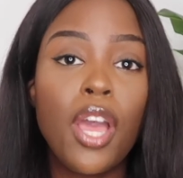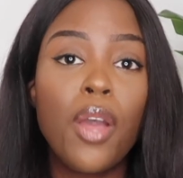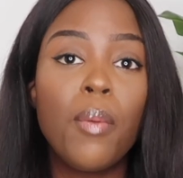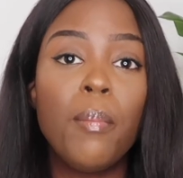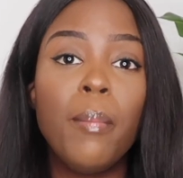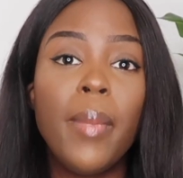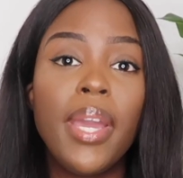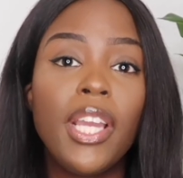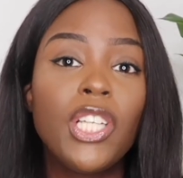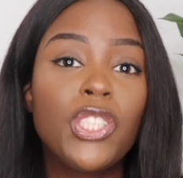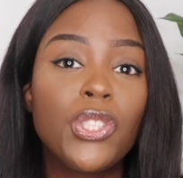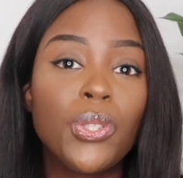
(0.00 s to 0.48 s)

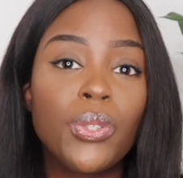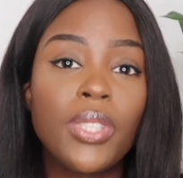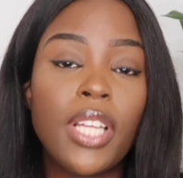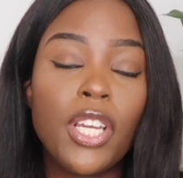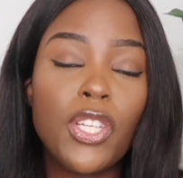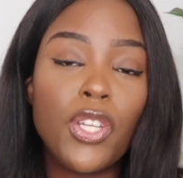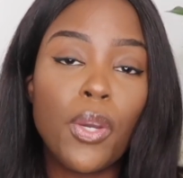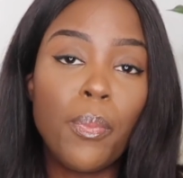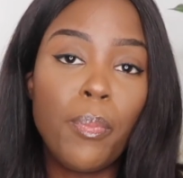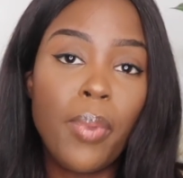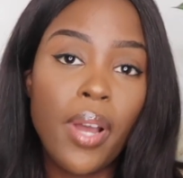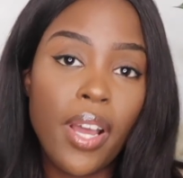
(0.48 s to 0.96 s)
Make sure that
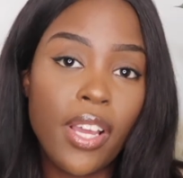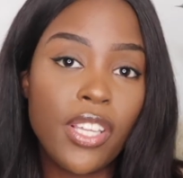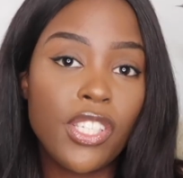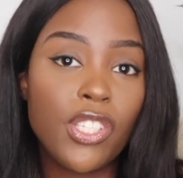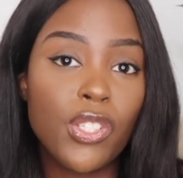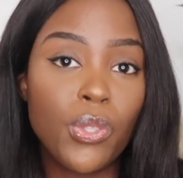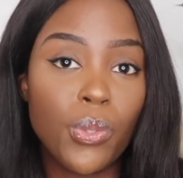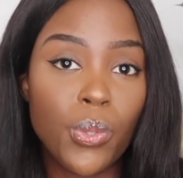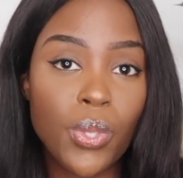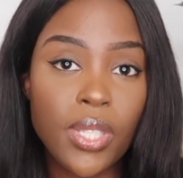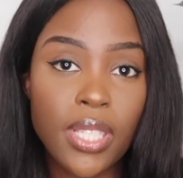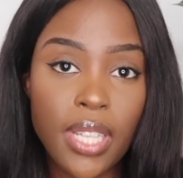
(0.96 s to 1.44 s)
your
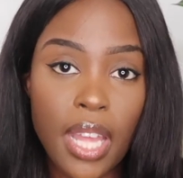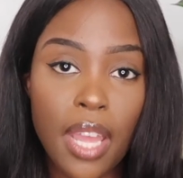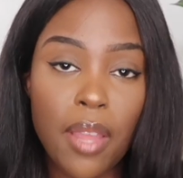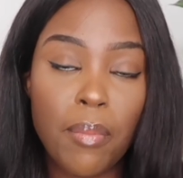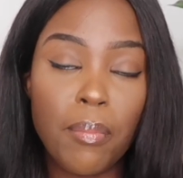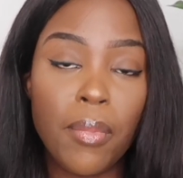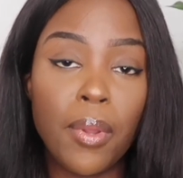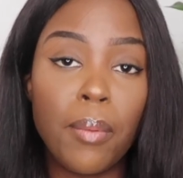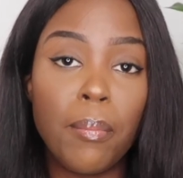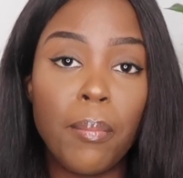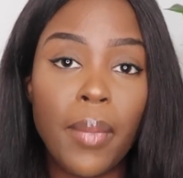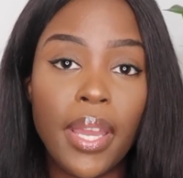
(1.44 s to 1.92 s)
personal
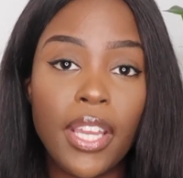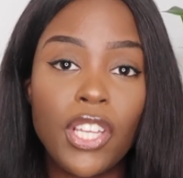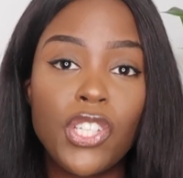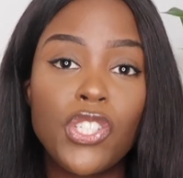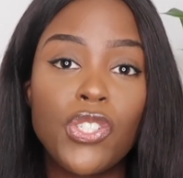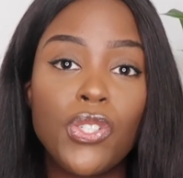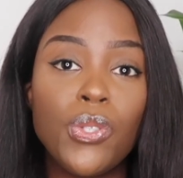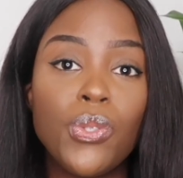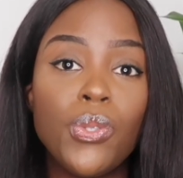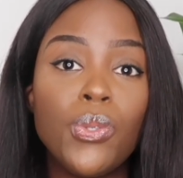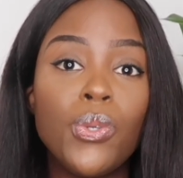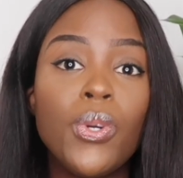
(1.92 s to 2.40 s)
statement
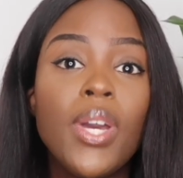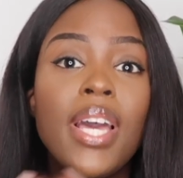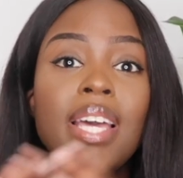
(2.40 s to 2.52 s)
makes you